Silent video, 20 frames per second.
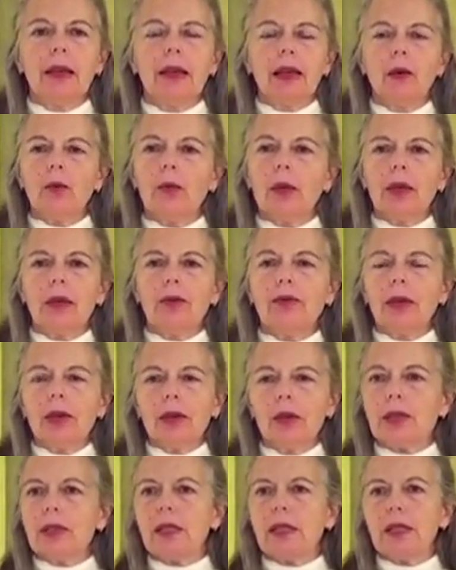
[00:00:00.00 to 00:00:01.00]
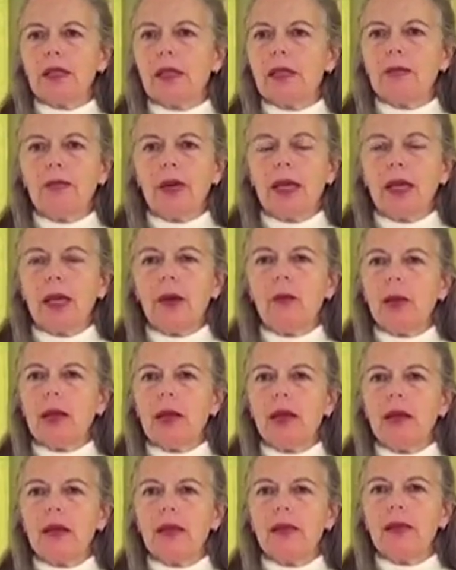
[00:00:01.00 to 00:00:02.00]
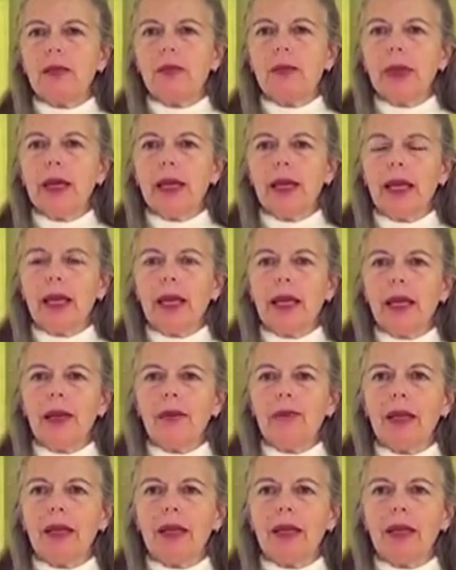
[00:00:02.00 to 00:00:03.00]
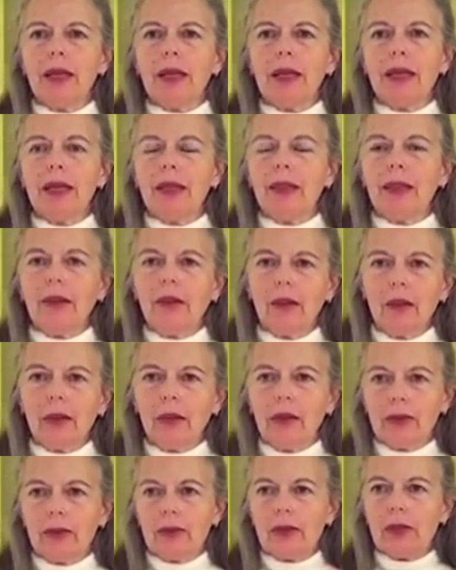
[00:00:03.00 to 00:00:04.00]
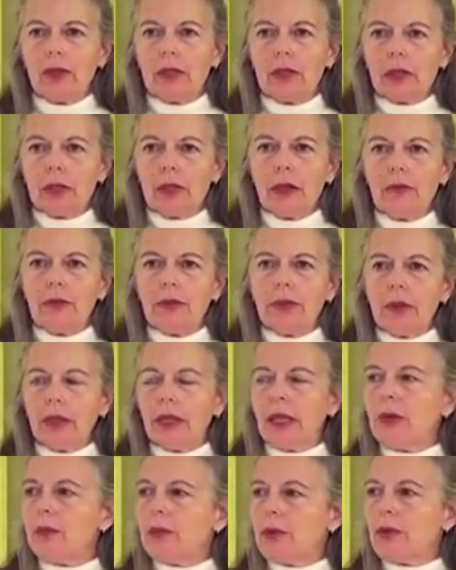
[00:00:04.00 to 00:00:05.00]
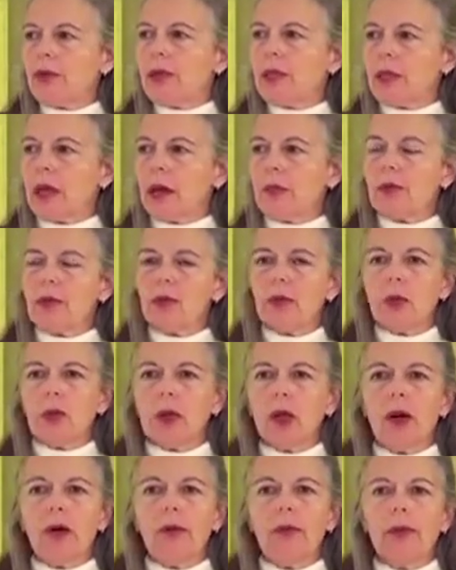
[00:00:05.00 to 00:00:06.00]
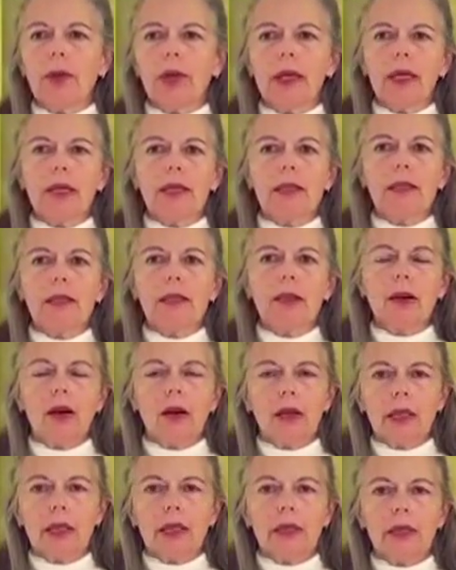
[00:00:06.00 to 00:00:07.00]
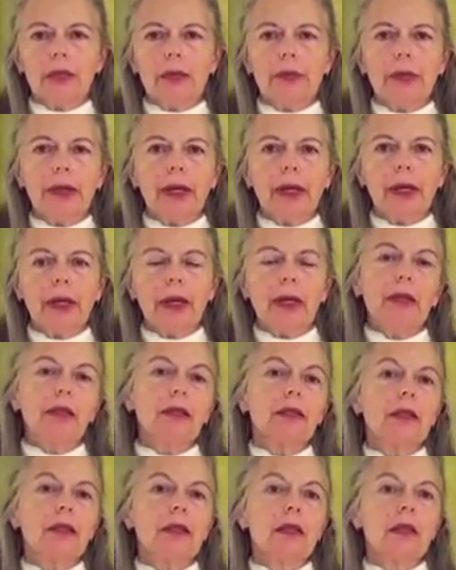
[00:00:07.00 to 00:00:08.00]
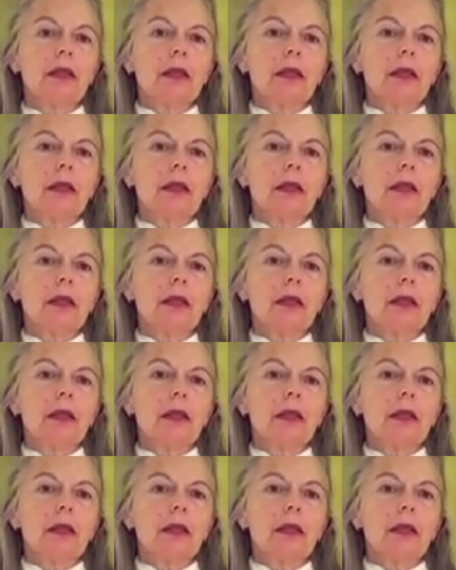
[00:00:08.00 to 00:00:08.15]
And we have no sense of anyone else being anybody either. There's just complete perceptual openness in all experience.